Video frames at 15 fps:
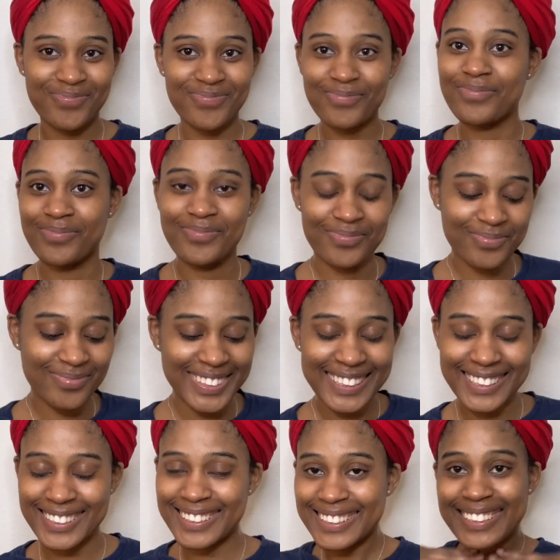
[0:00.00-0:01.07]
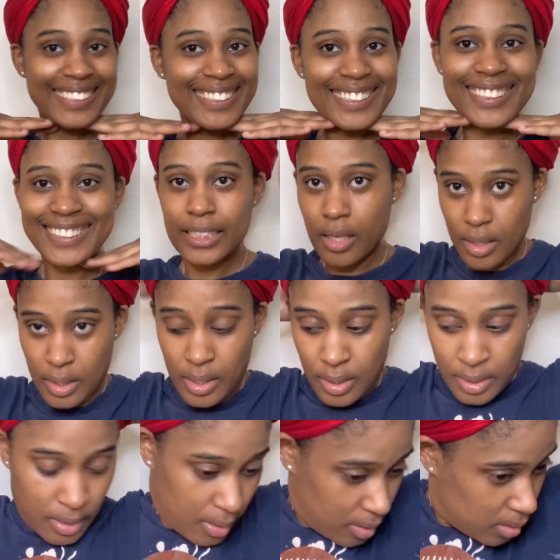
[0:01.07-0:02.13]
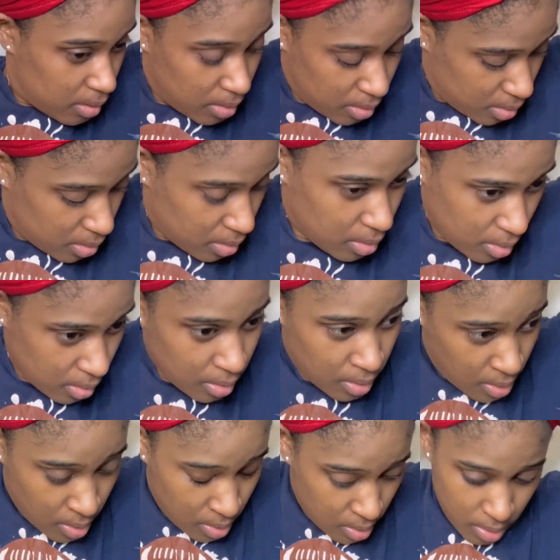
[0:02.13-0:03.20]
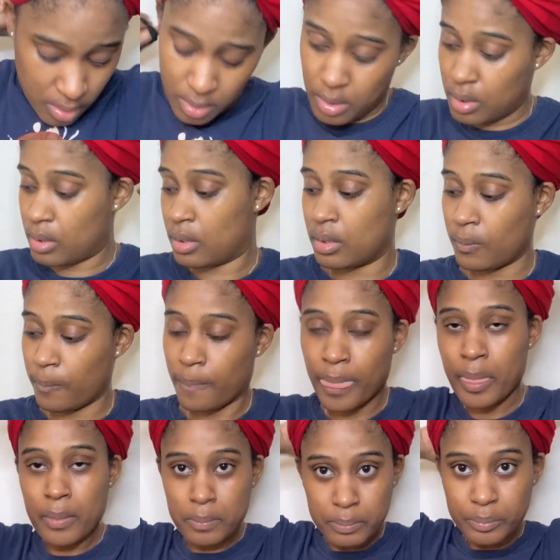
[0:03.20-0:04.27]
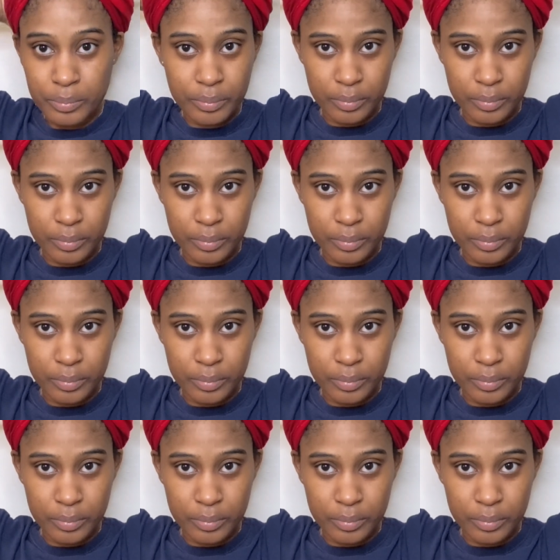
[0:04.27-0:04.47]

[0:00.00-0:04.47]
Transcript: that's in the winter months. I need to start doing my little thumb